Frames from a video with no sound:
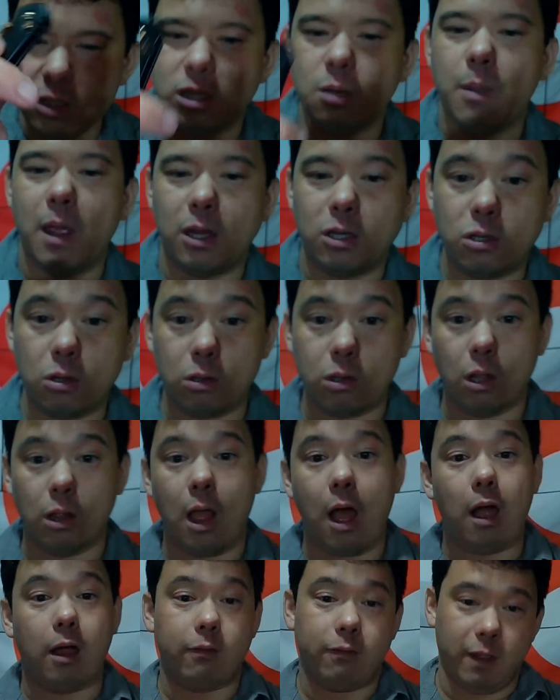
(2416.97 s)
to make sure the
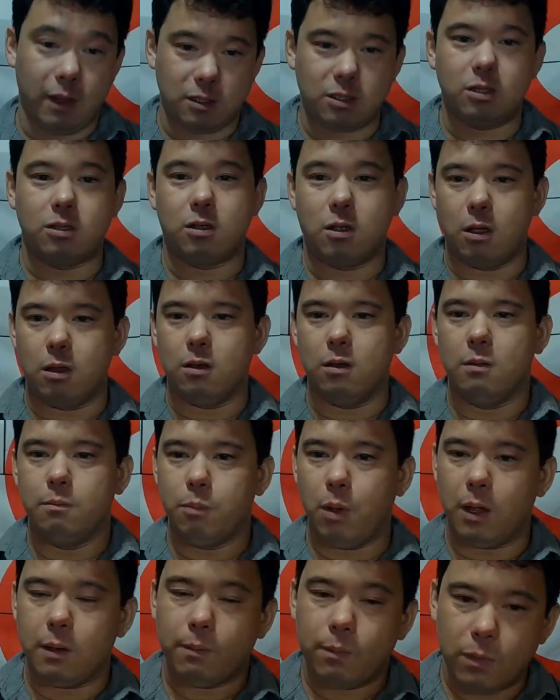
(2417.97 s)
lock face is good.
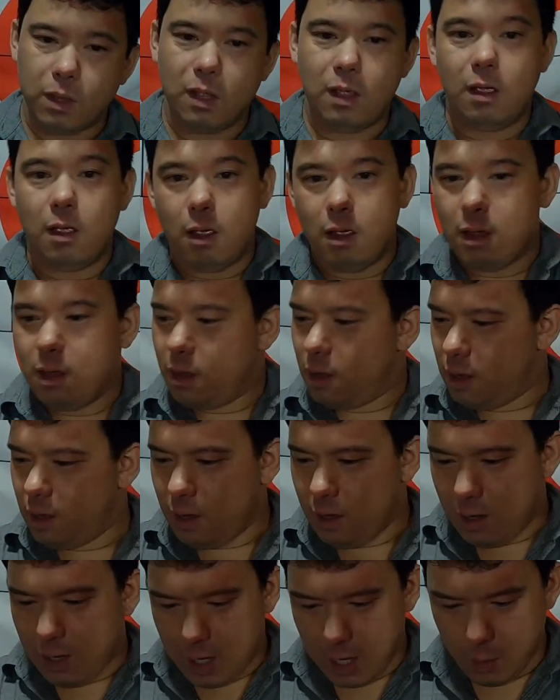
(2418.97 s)
But
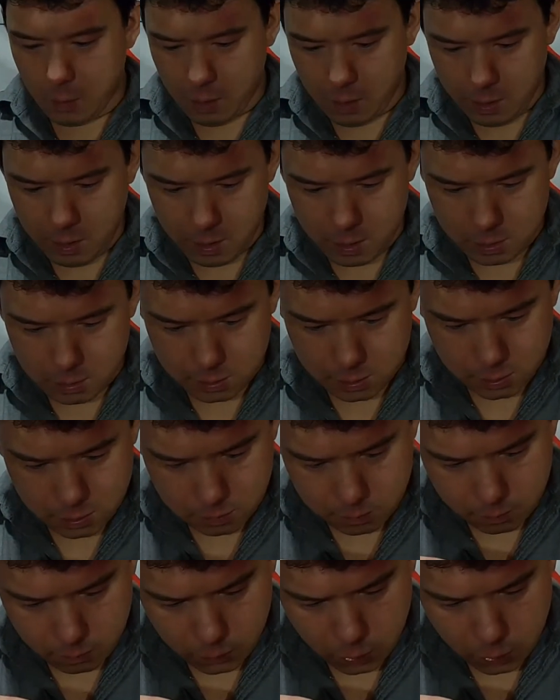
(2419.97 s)
it really is.